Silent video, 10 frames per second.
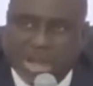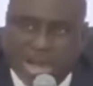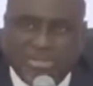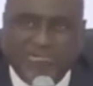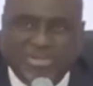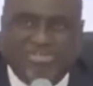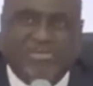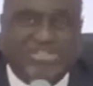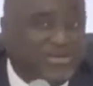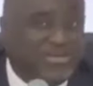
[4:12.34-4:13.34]
At the risk
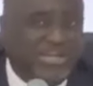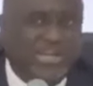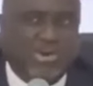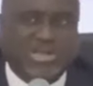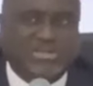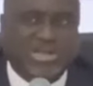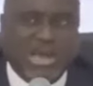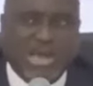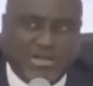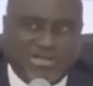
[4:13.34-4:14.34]
of sounding immodest,
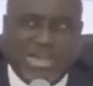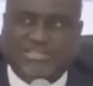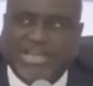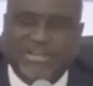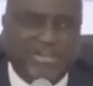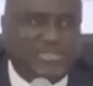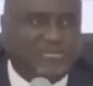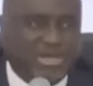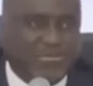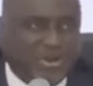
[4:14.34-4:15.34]
I don't like saying
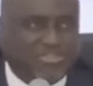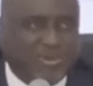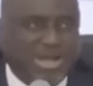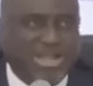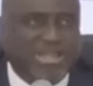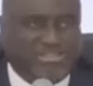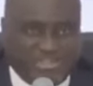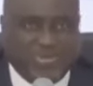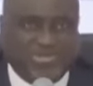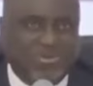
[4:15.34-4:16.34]
this, but because we are in a
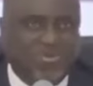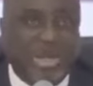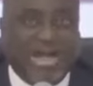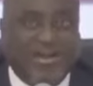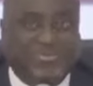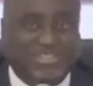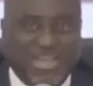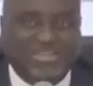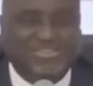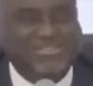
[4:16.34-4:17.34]
situation where I have to
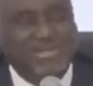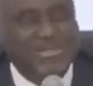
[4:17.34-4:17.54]
say it,